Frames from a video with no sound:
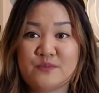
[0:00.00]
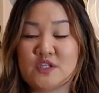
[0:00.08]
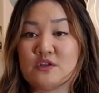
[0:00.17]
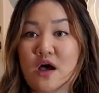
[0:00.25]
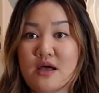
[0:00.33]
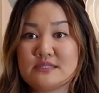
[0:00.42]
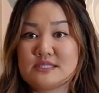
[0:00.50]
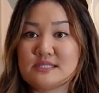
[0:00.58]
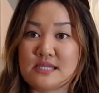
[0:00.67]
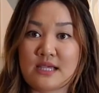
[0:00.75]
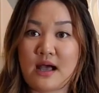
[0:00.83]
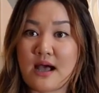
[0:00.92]
not
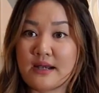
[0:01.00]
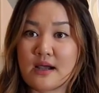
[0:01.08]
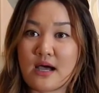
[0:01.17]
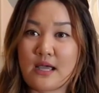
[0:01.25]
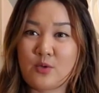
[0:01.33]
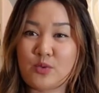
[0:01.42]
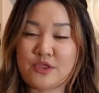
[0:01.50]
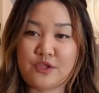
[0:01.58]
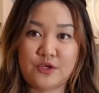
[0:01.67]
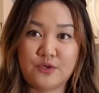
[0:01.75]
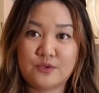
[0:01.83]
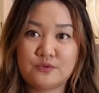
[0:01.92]
seeing eye to eye with
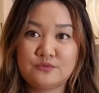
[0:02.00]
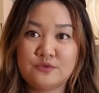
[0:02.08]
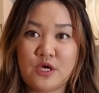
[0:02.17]
you?